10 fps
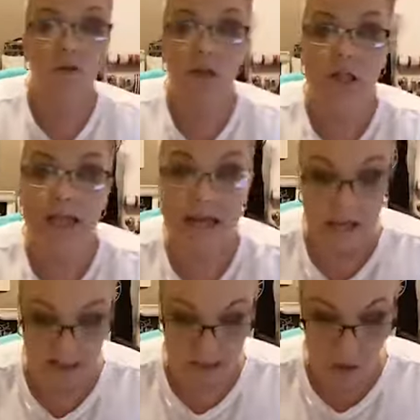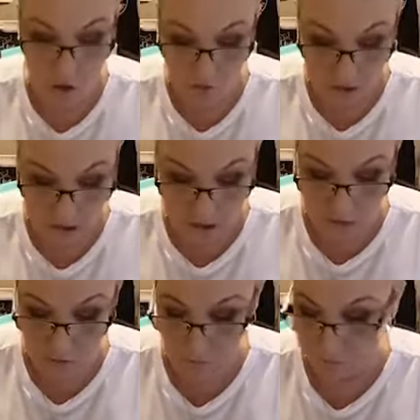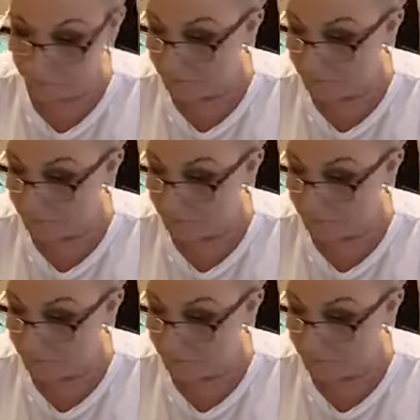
Shouldn't take us long to do.